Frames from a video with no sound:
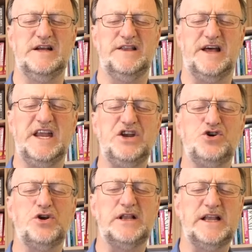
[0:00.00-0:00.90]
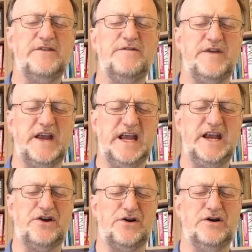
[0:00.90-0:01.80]
that he should live
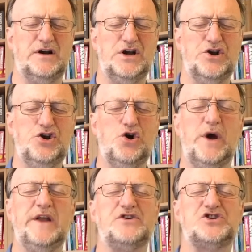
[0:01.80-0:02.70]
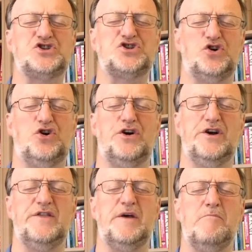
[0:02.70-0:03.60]
here, knowing the
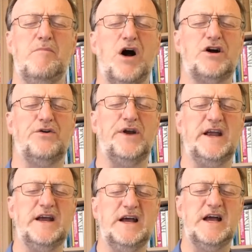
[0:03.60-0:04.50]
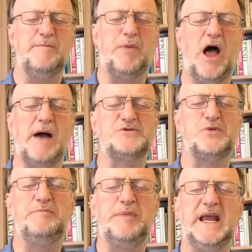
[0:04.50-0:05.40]
scorn and the mockery, and perhaps
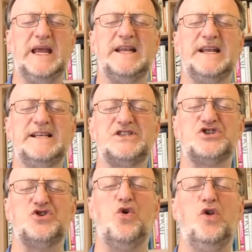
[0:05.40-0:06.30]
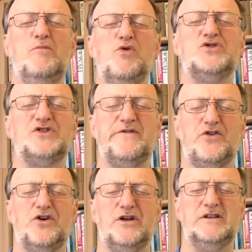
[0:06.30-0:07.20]
what pained his soul most of
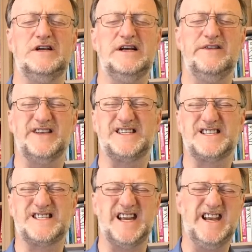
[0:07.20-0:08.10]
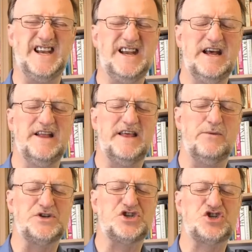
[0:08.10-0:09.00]
all, the sin that
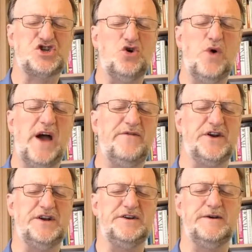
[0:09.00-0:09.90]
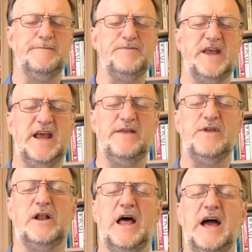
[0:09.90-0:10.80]
was so evident in
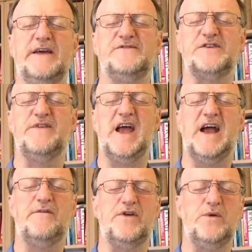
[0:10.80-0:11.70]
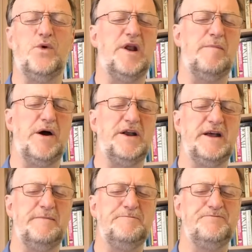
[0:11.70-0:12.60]
the lives of everyone about
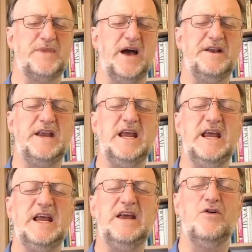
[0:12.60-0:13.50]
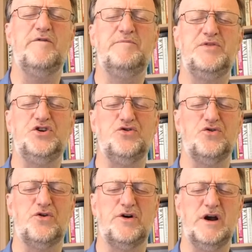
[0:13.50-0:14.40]
him, and he of
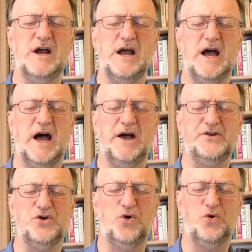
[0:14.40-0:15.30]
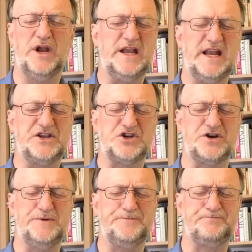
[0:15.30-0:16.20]
pure and holy
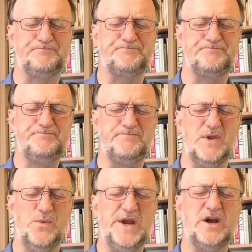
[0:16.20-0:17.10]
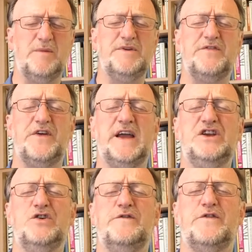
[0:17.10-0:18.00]
nature. We come to
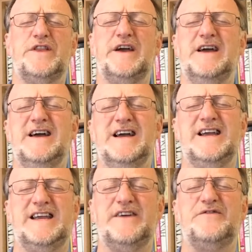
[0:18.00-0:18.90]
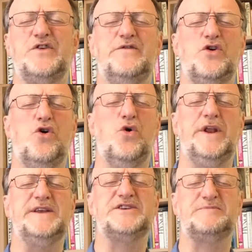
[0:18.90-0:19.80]
thank you for the gift of your
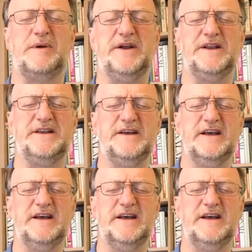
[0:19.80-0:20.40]
Holy Spirit,